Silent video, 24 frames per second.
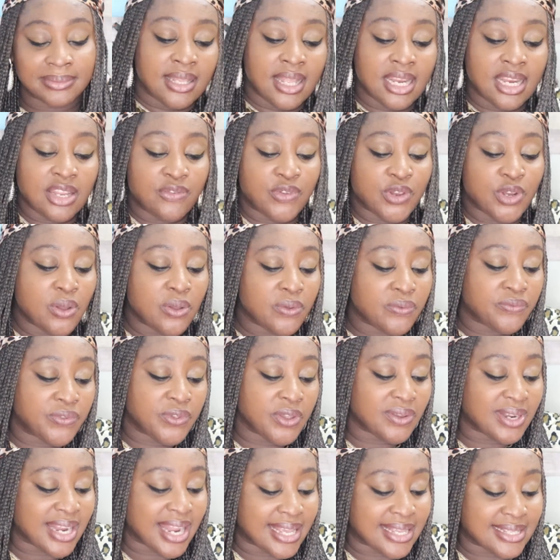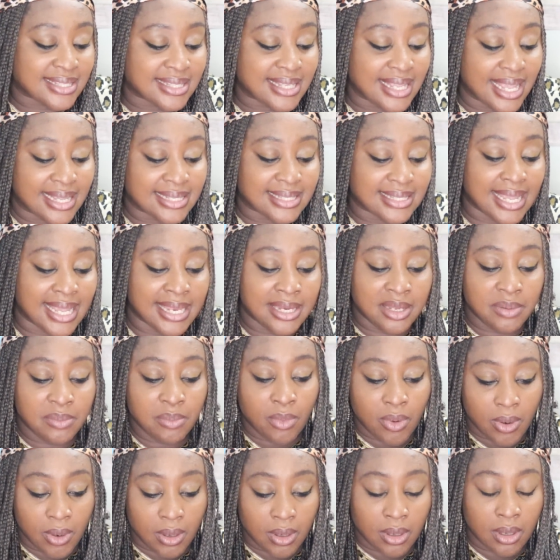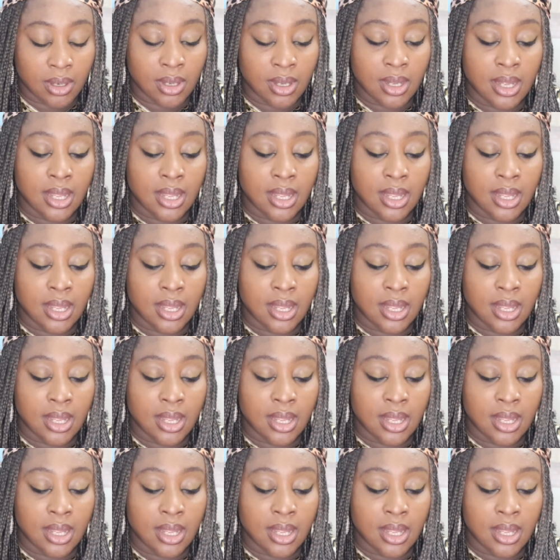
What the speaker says: Then if you don't feel like sex anymore,